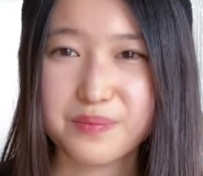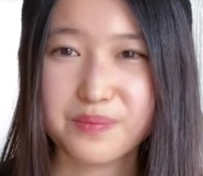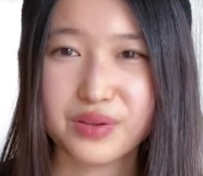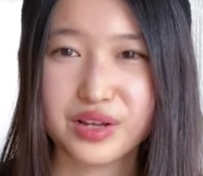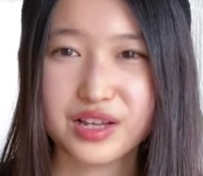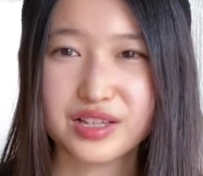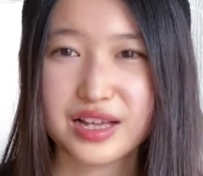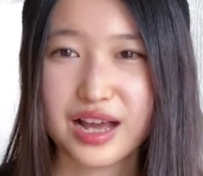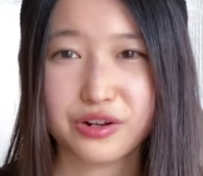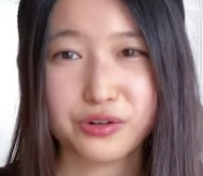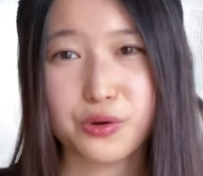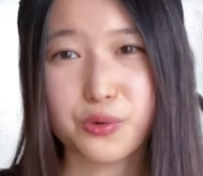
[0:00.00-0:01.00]
but I
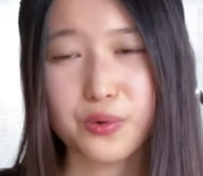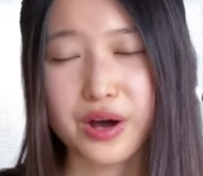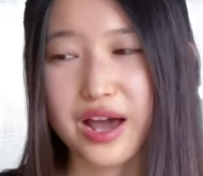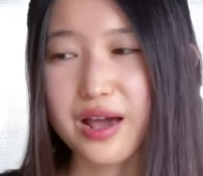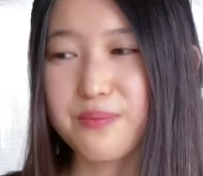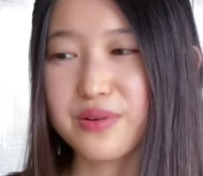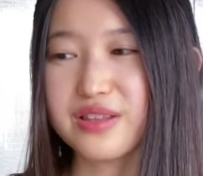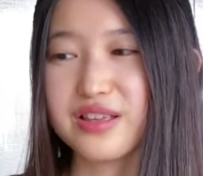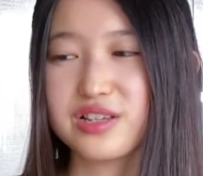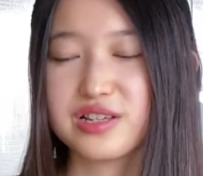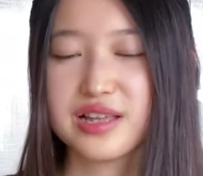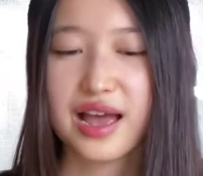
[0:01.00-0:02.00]
don't know why, but they
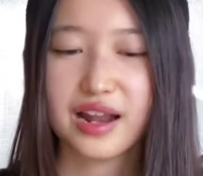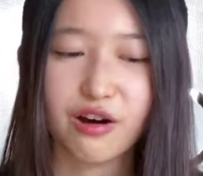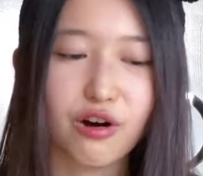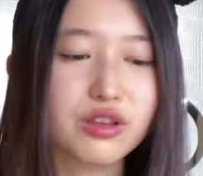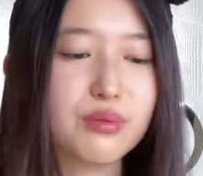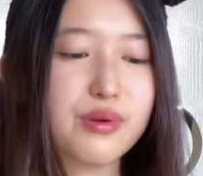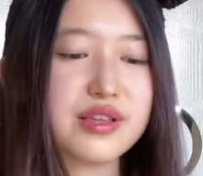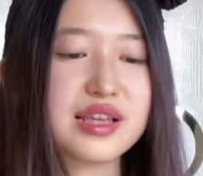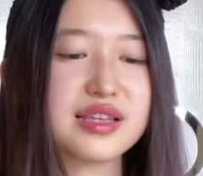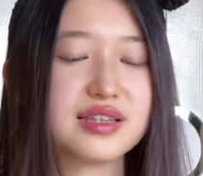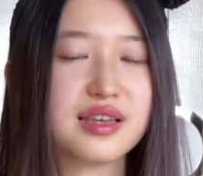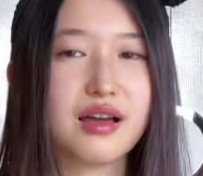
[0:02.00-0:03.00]
just had all the
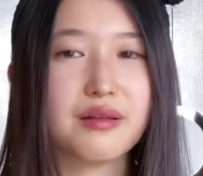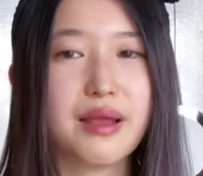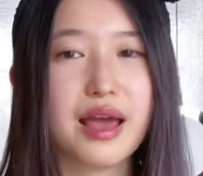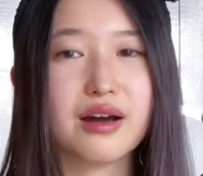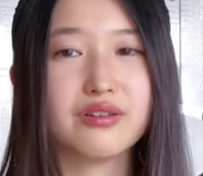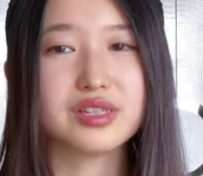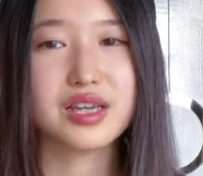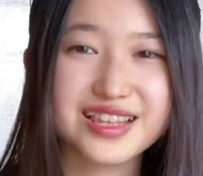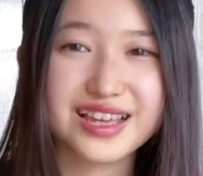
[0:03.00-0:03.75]
princesses come out.